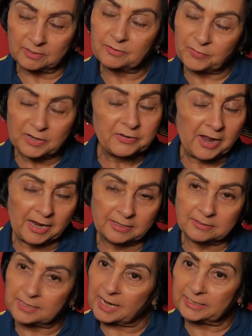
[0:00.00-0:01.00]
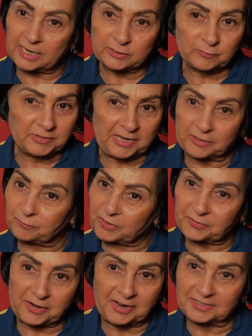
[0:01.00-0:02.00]
we cried. 9 out of 10, we
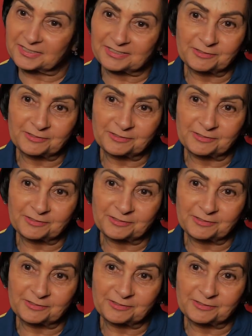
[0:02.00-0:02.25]
cried.